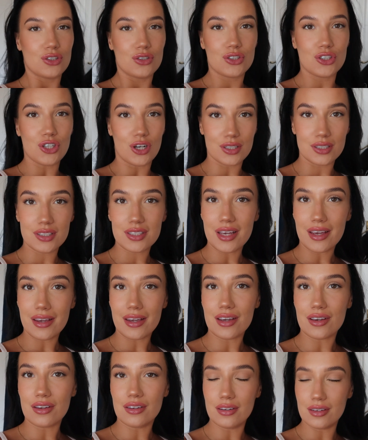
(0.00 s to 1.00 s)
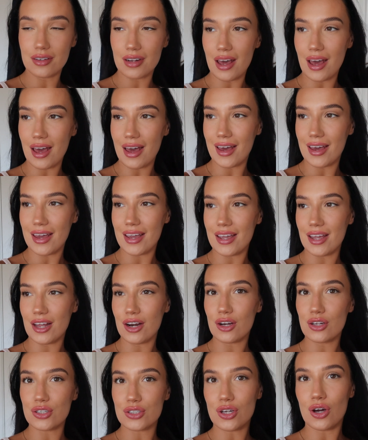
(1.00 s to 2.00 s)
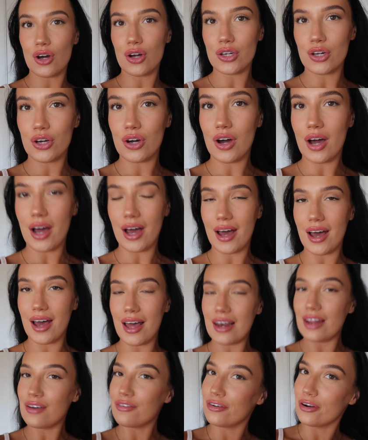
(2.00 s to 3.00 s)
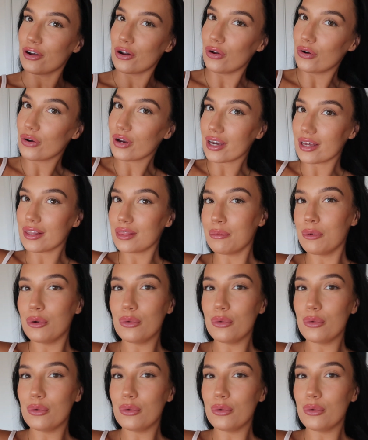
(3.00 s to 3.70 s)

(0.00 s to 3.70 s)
just eaten a lasagna at 11 o'clock in the